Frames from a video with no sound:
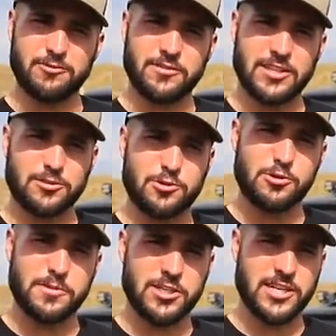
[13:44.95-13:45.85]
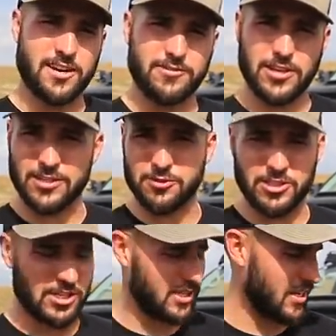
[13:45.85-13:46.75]
We've got some cool merch out if you guys wanna
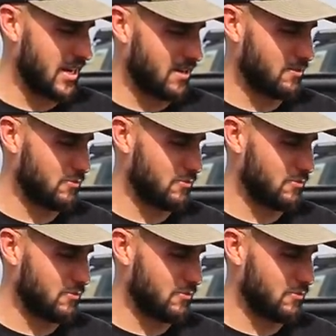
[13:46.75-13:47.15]
check that out.